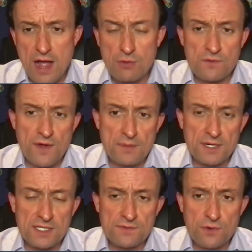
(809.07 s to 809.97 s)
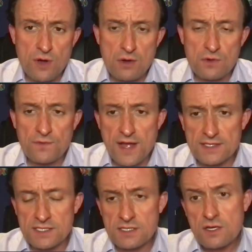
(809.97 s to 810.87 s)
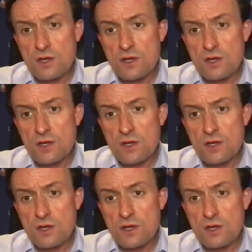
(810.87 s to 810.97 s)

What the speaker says: our families, for our fans,